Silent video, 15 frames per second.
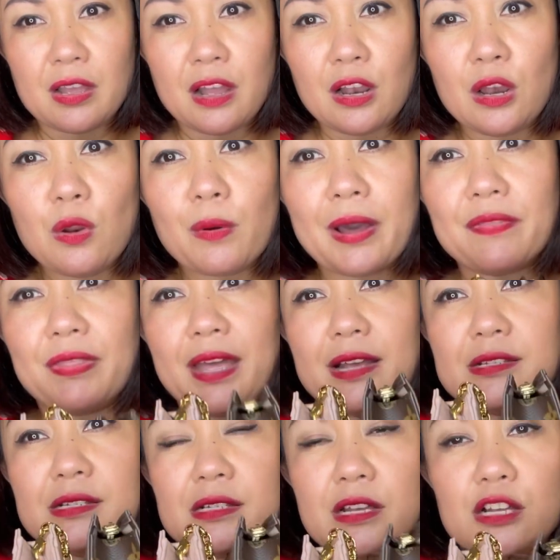Look at
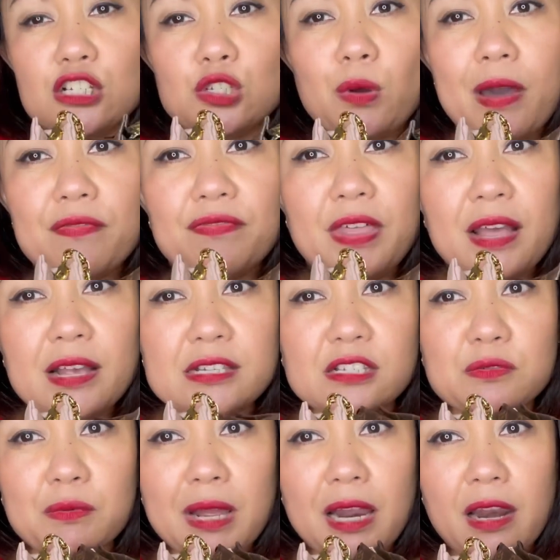this. So I think it's
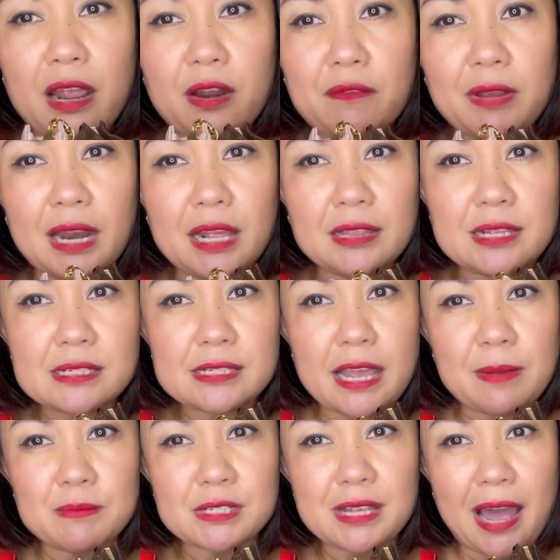really the
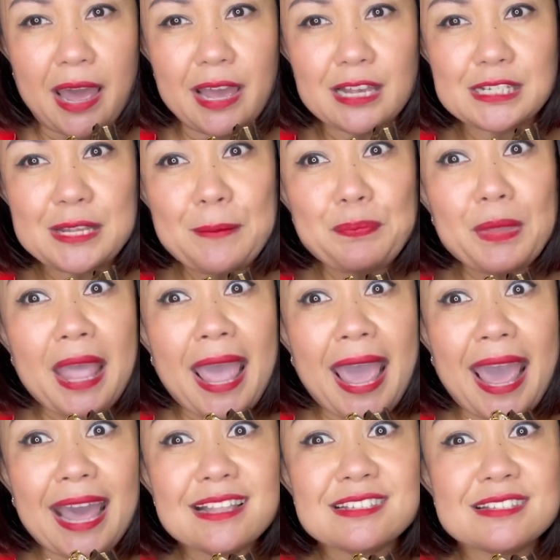same size.
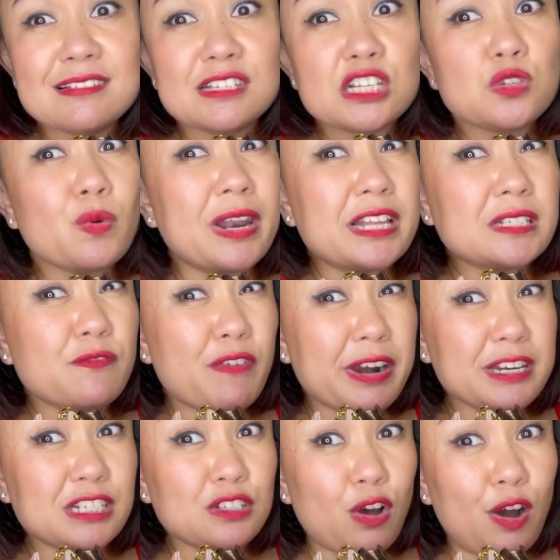And since this one is very
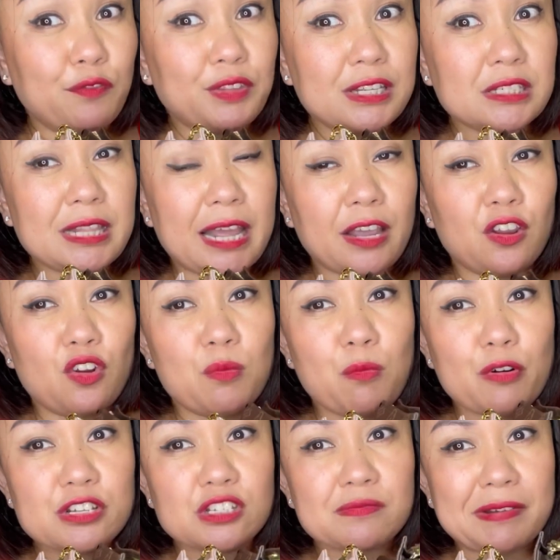soft, it's like, you know, more
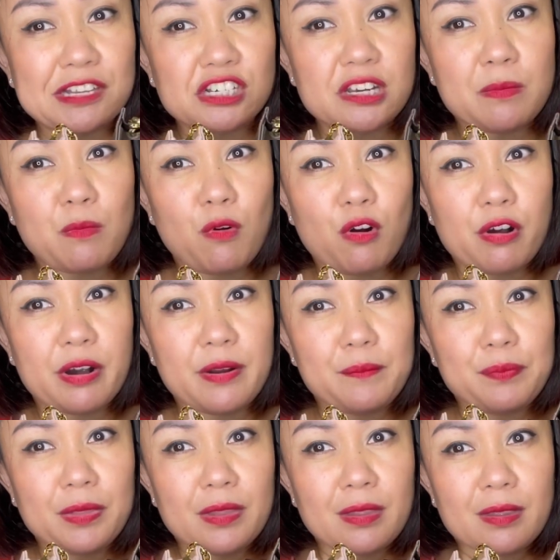stretchy, more
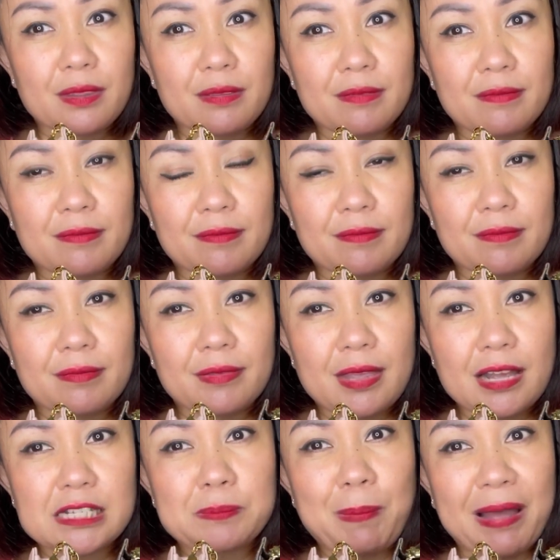
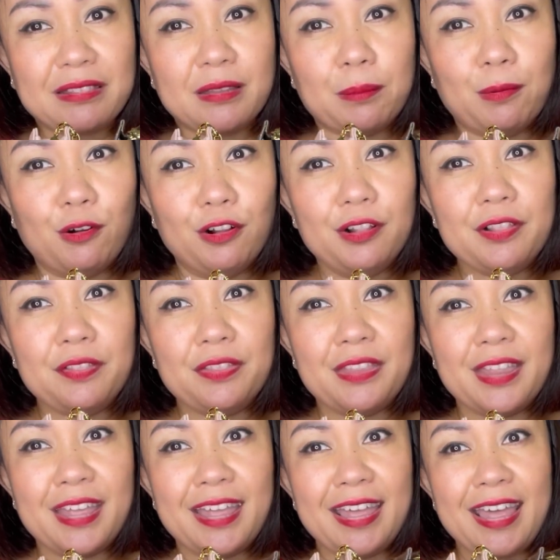expandable.
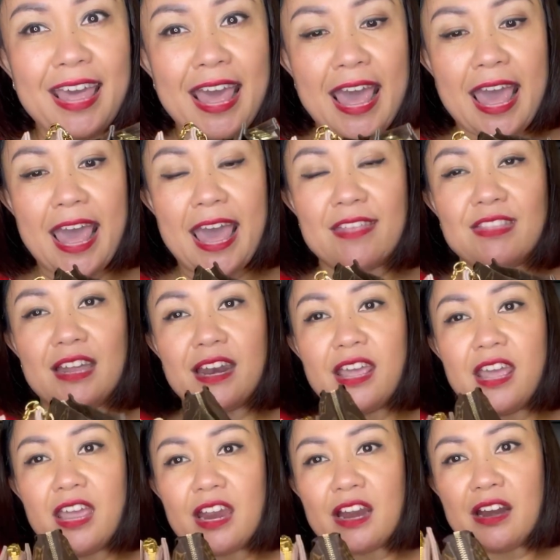And then
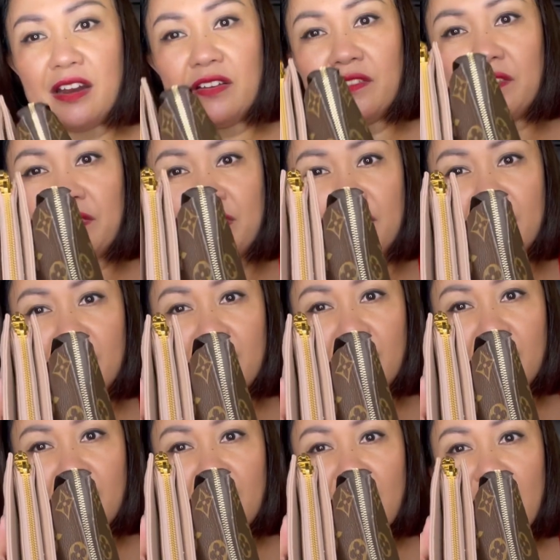here,
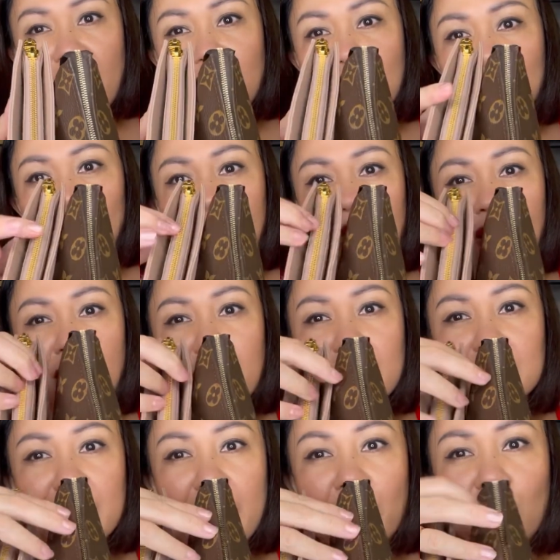and this one here is
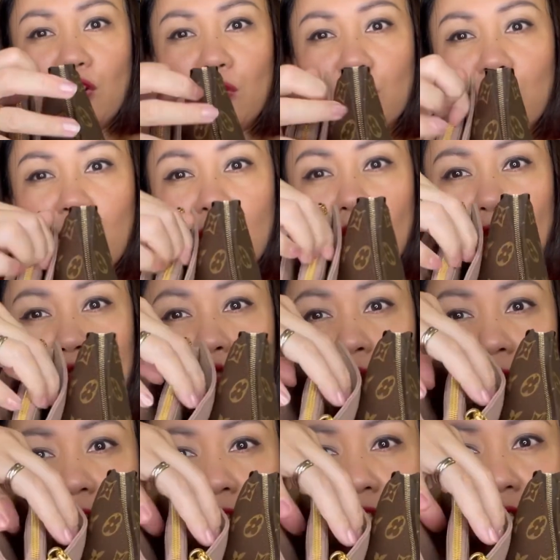like, you know, you can also
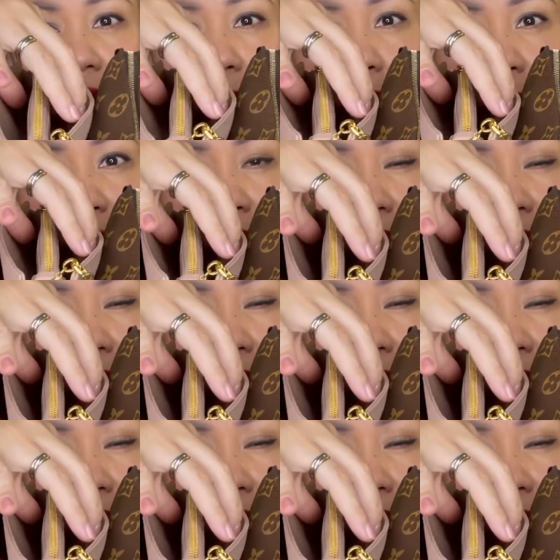like, it's a big